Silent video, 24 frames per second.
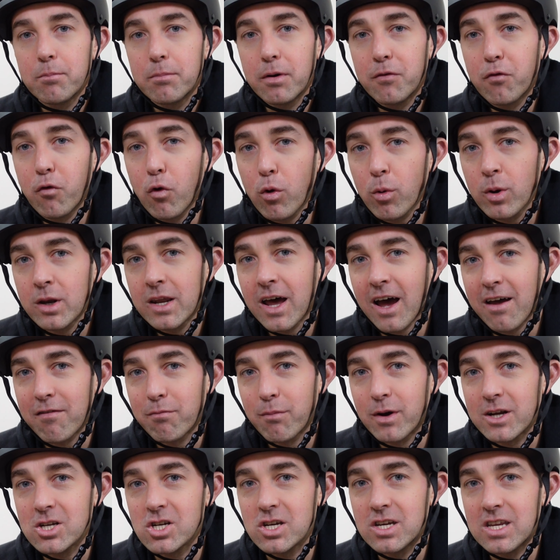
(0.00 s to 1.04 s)
Before we dive
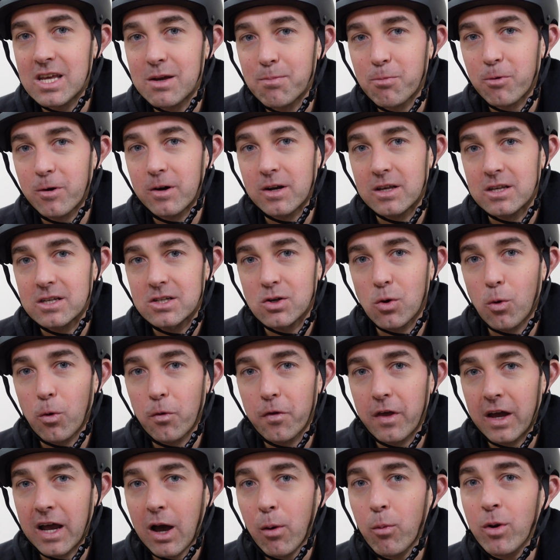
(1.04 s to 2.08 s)
much deeper into this whole
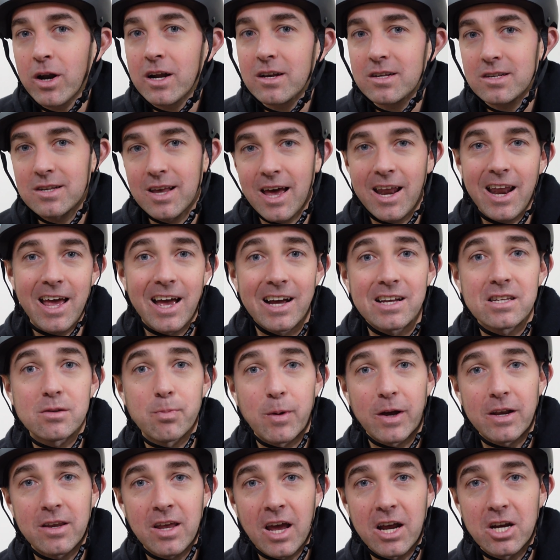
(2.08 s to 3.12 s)
thing, I wanna set
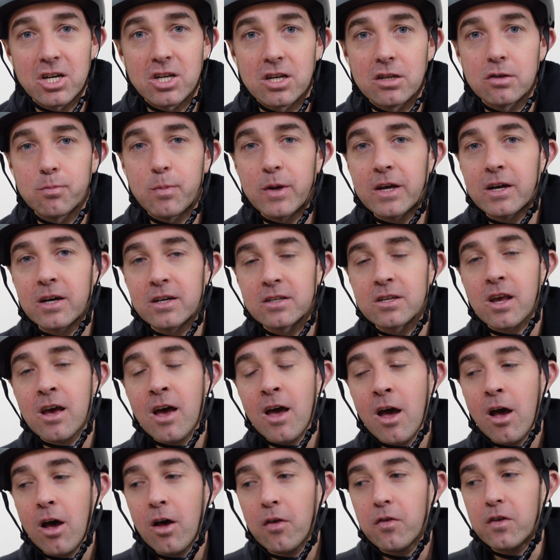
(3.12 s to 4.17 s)
expectations, because
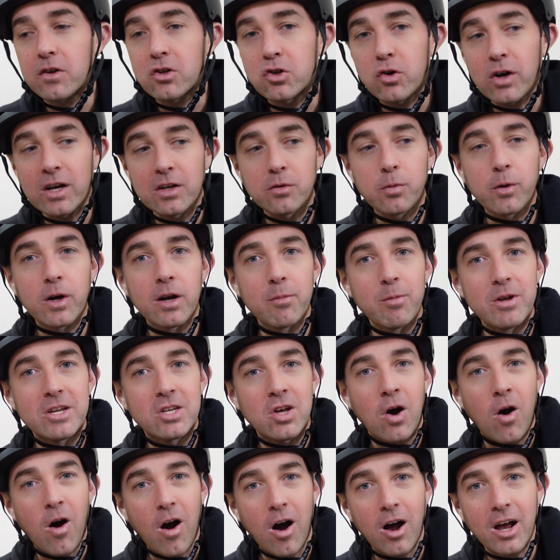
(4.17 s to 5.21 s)
the tricks we're gonna be
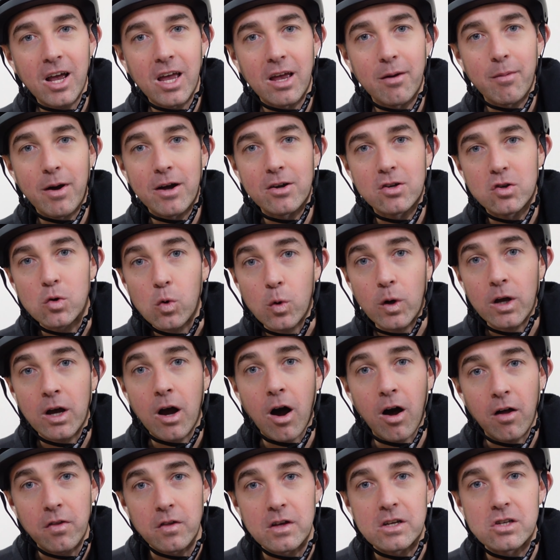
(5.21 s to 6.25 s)
talking about doing
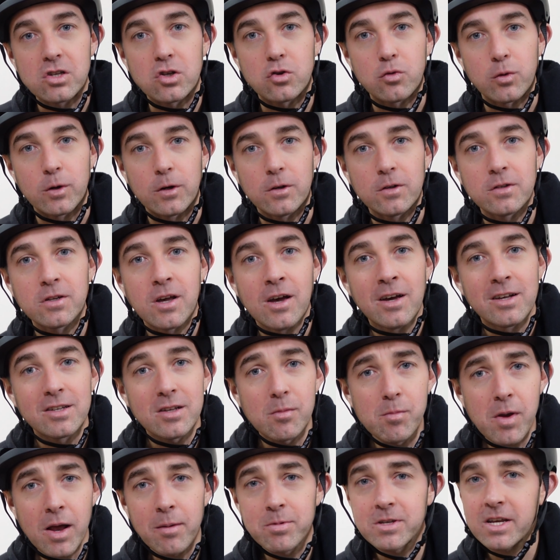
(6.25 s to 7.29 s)
on these drills,
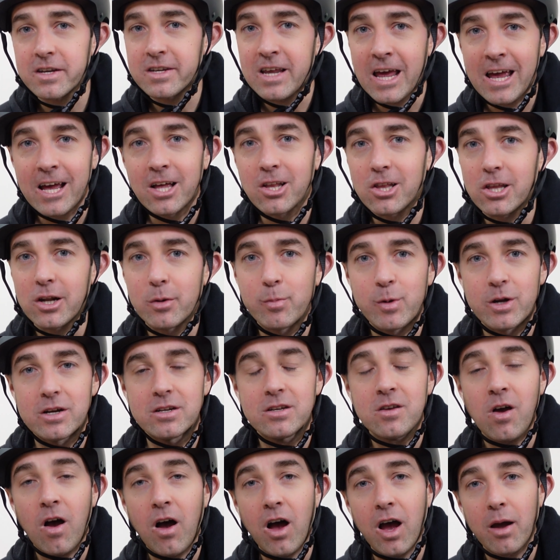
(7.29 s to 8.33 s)
sometimes they take a little bit of
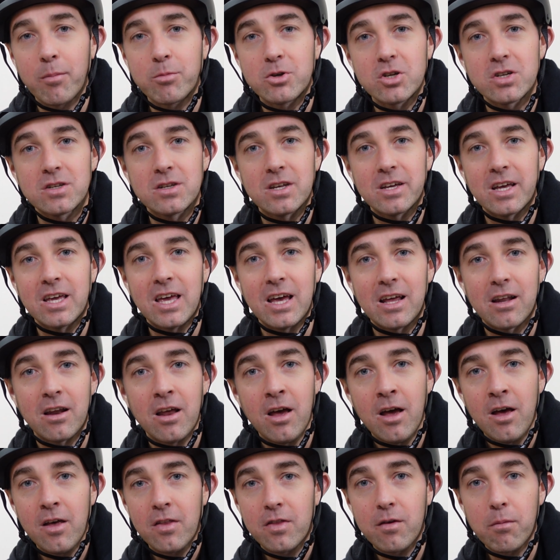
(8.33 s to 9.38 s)
time just to
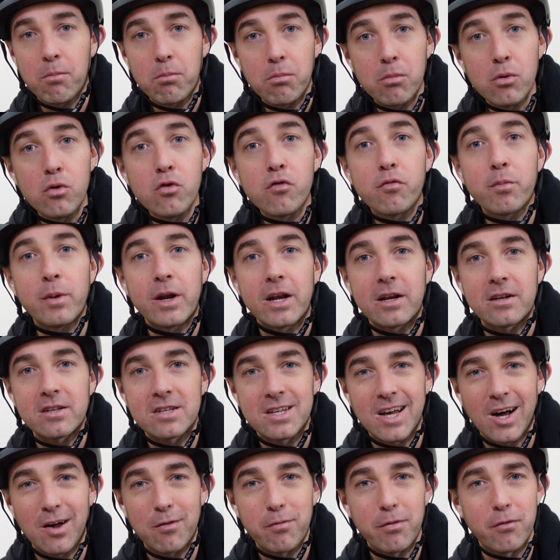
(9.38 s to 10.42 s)
get the movement
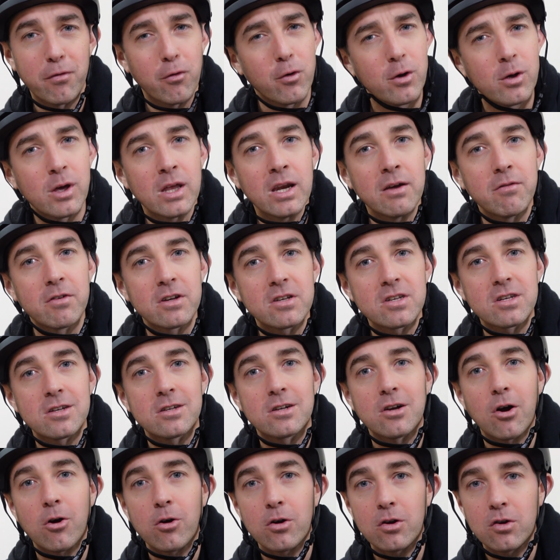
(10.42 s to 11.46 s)
itself before you can even
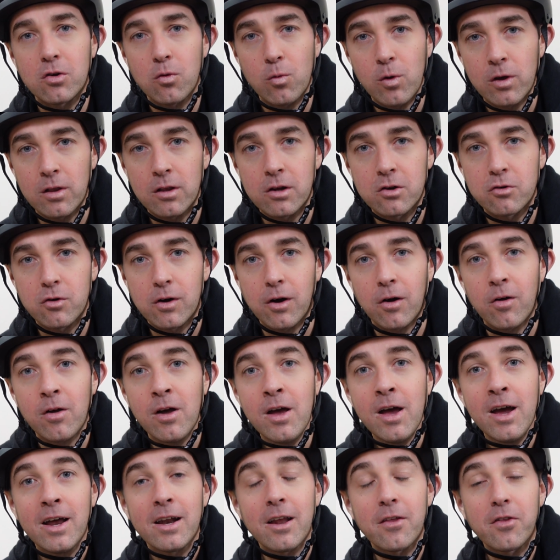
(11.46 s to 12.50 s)
start doing the drill.
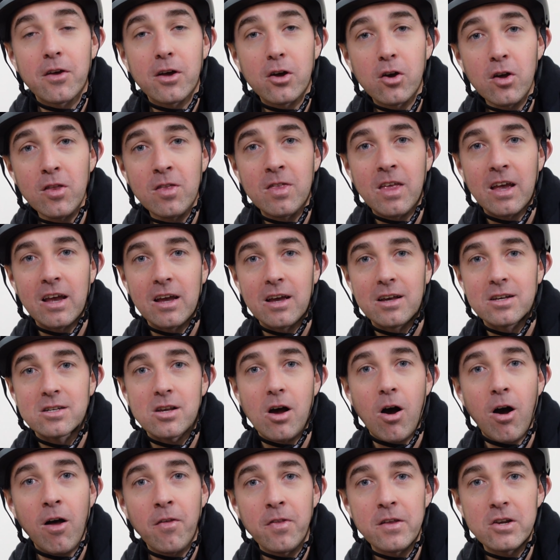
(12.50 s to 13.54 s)
Now, the good thing is
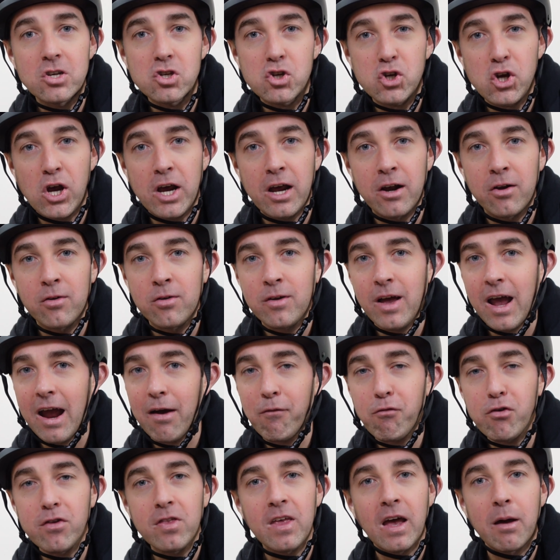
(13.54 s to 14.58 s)
on this channel,
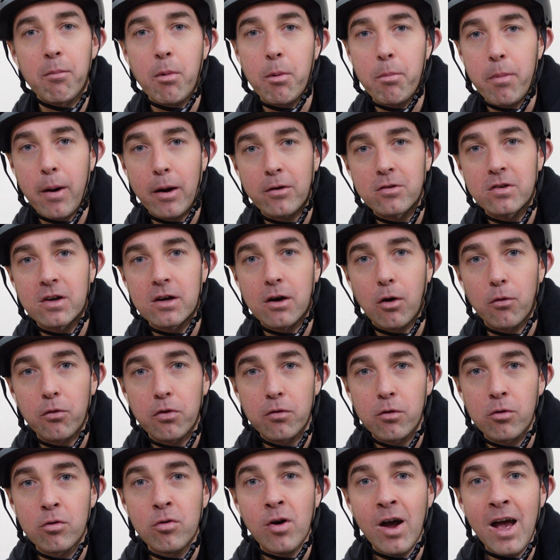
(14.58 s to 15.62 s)
everything I'm about to go
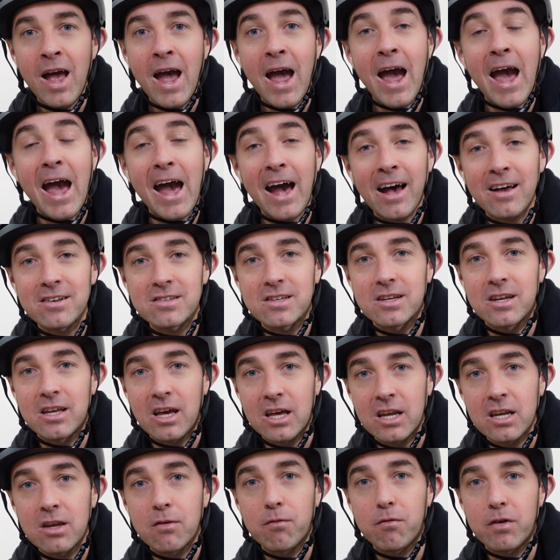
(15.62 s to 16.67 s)
through has an
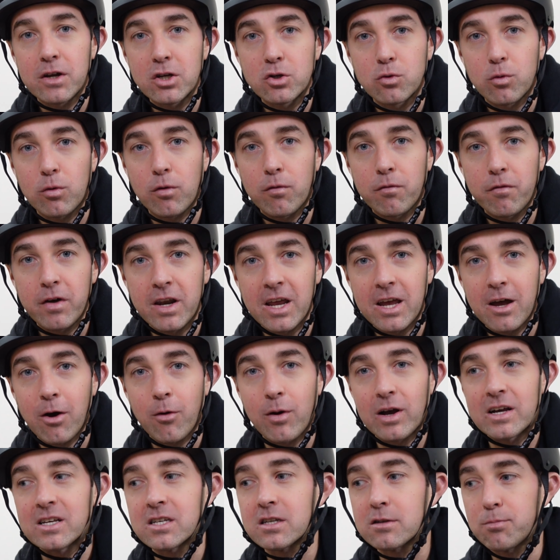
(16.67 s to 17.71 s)
individual video
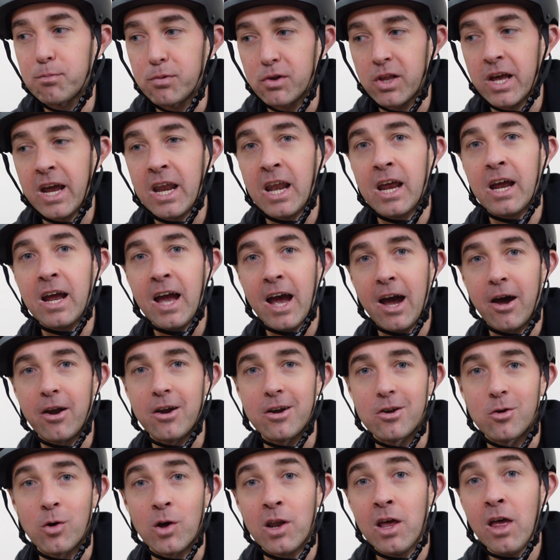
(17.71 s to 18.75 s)
explaining how
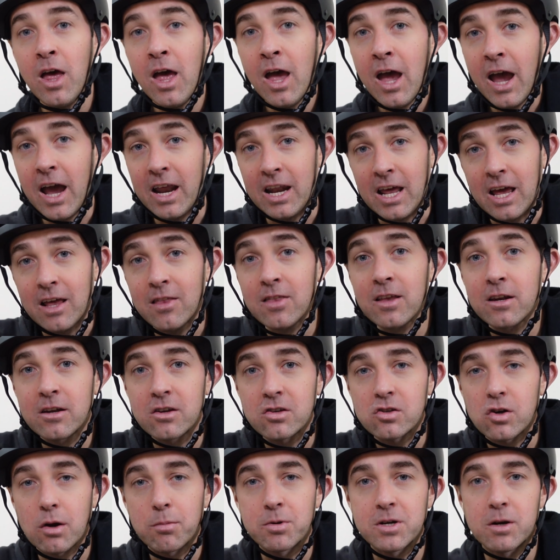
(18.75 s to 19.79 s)
to do it. And in the
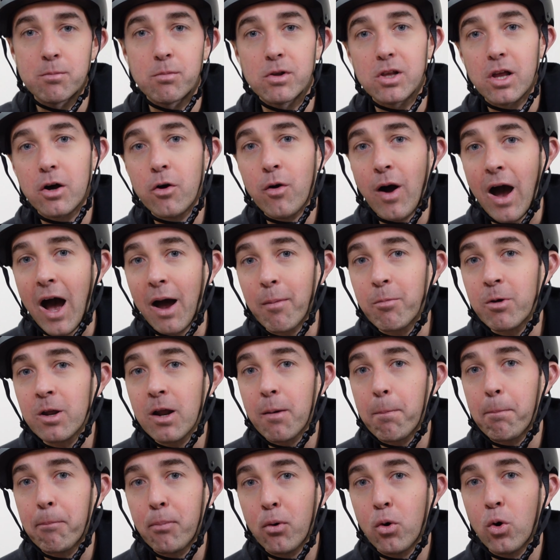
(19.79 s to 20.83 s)
description below, I'm
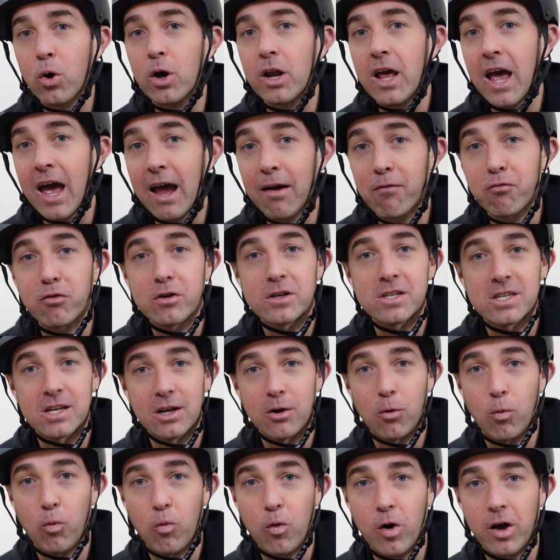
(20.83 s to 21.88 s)
gonna put every
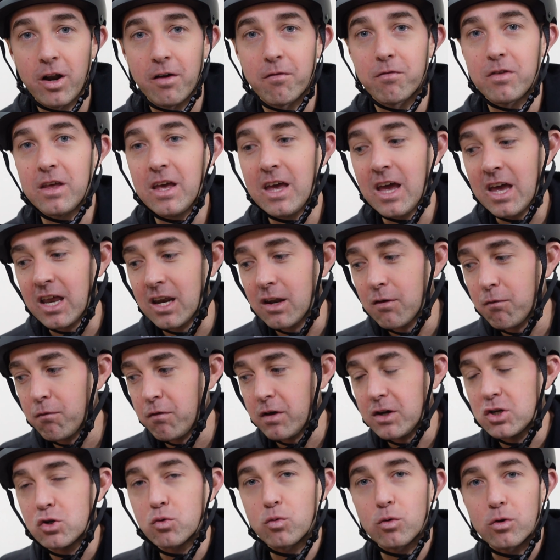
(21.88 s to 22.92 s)
single one of the
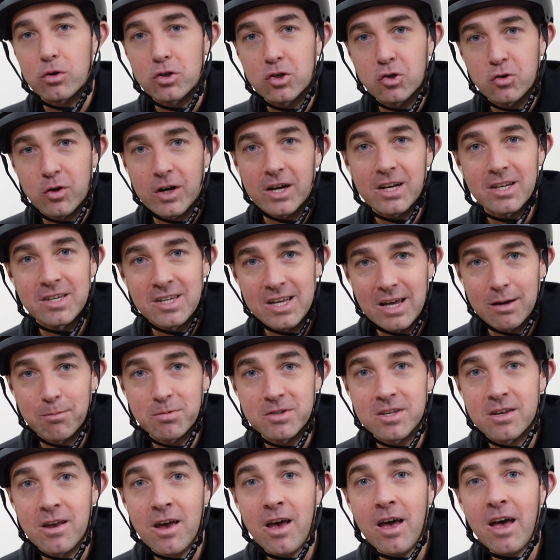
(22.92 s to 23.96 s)
individual trick
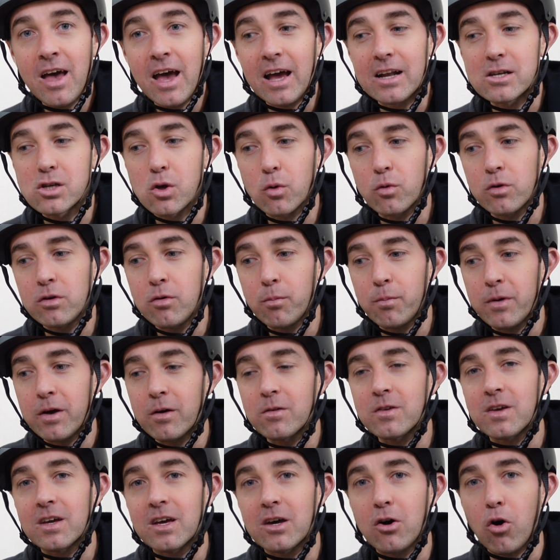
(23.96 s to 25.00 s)
tips. And so you'll be
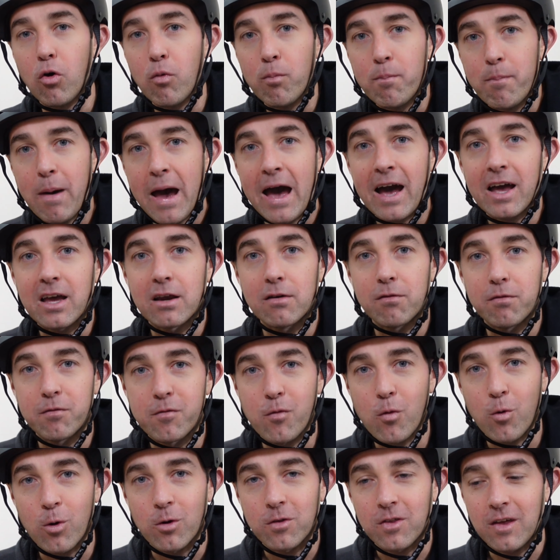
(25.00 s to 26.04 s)
able to go back and
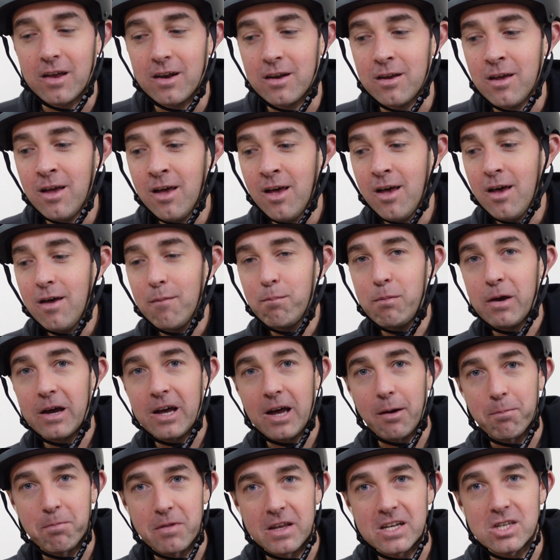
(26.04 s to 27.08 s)
forth and
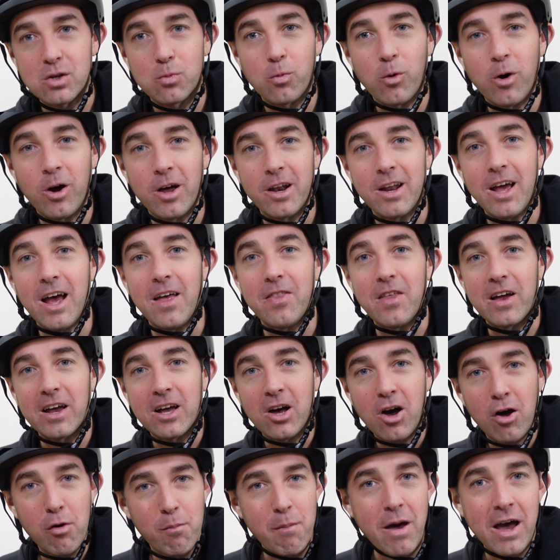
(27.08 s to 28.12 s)
pick up this one and then
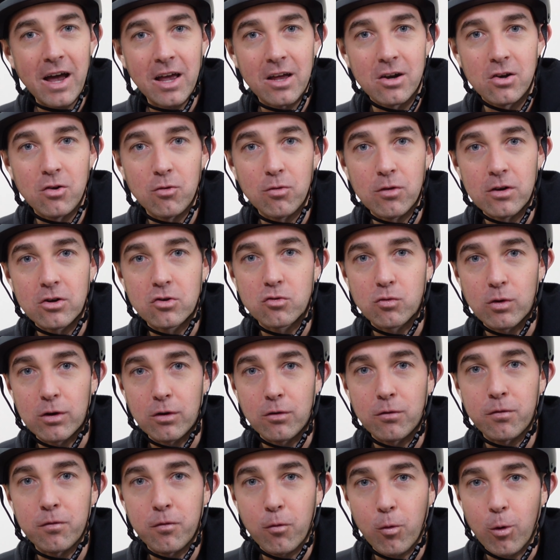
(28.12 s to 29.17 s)
come back and do the
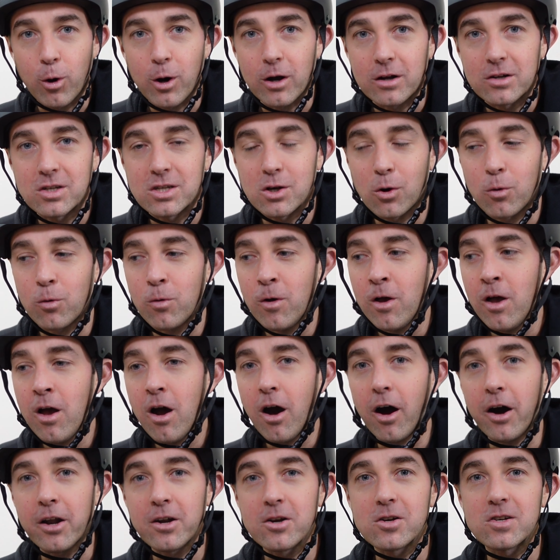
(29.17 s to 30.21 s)
drill for it. So
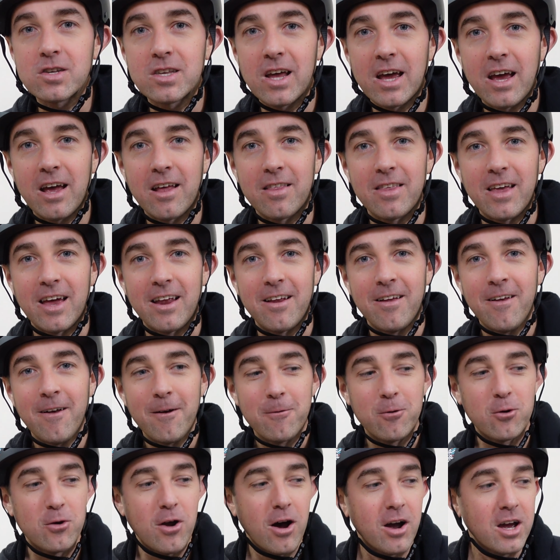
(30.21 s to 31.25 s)
understand that
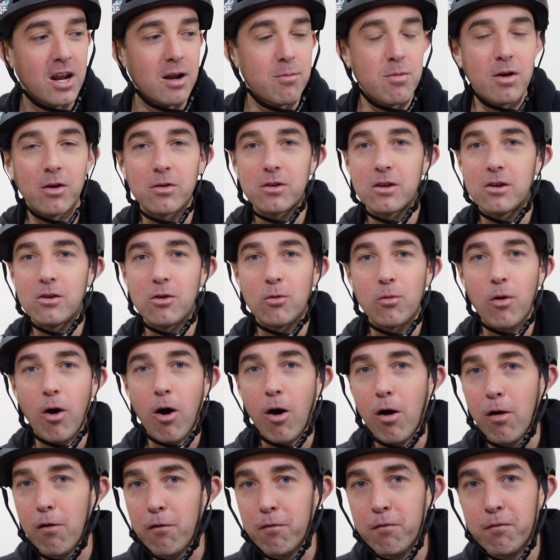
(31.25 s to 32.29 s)
you're not gonna be able to do
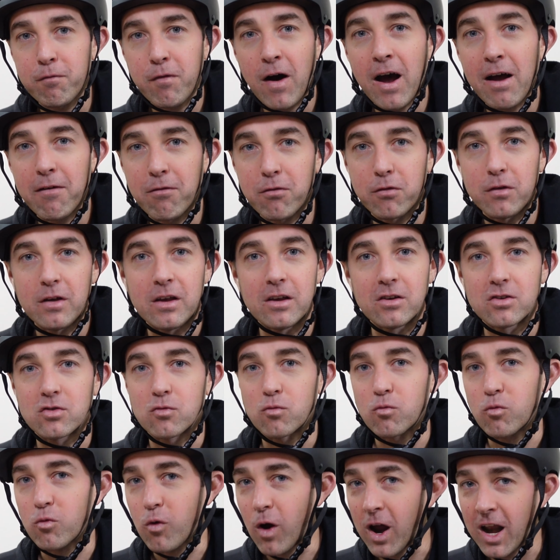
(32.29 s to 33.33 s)
all 5 of these
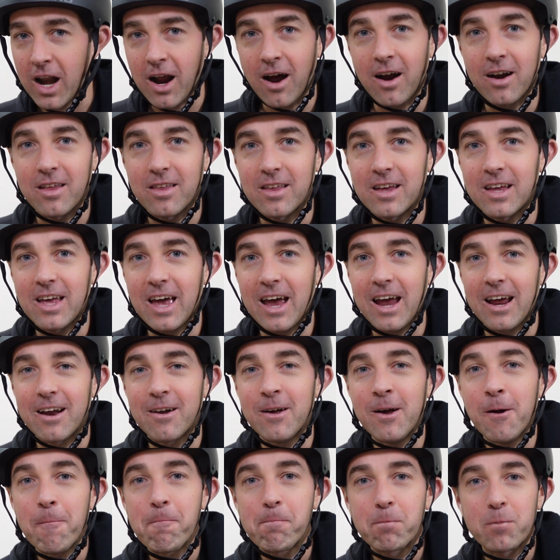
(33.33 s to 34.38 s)
right out of the gate.